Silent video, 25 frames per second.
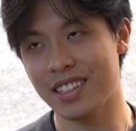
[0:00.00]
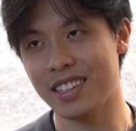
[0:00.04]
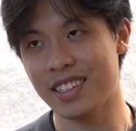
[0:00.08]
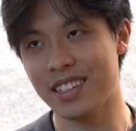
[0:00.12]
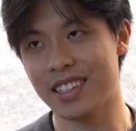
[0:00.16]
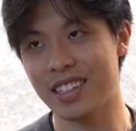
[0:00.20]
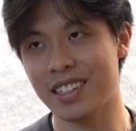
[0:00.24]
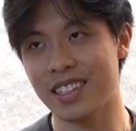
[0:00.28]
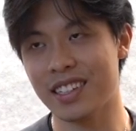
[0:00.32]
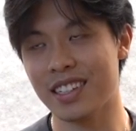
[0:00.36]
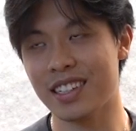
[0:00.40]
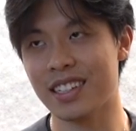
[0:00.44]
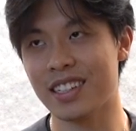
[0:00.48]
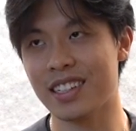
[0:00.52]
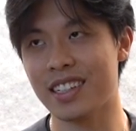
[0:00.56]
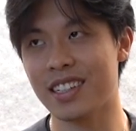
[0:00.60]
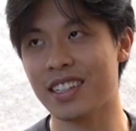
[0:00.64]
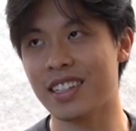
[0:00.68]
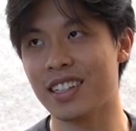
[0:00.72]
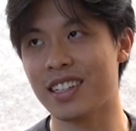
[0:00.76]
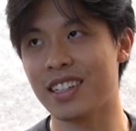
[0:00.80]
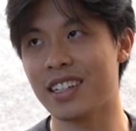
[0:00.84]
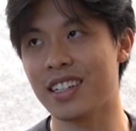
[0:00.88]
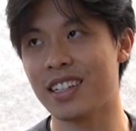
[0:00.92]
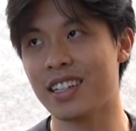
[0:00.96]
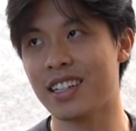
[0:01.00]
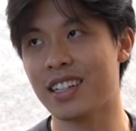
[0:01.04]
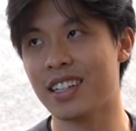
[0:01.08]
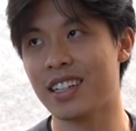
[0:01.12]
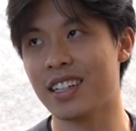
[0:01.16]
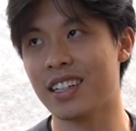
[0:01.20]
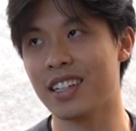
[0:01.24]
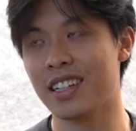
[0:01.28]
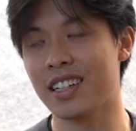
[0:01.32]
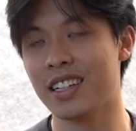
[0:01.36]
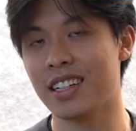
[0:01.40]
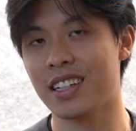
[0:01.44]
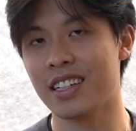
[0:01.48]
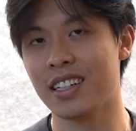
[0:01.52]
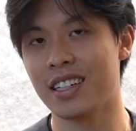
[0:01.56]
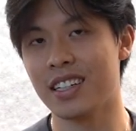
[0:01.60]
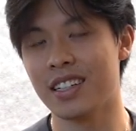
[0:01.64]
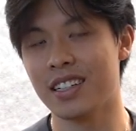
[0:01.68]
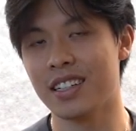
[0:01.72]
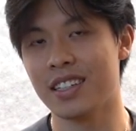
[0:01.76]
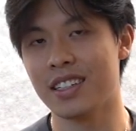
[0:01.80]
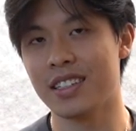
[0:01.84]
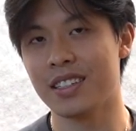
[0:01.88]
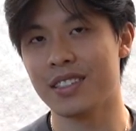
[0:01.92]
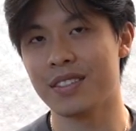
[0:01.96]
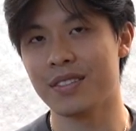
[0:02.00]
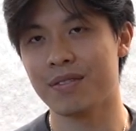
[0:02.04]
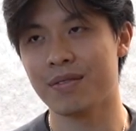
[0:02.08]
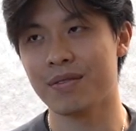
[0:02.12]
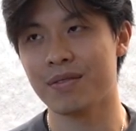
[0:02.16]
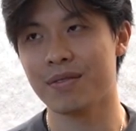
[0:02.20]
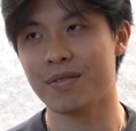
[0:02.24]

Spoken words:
The person shown says nothing.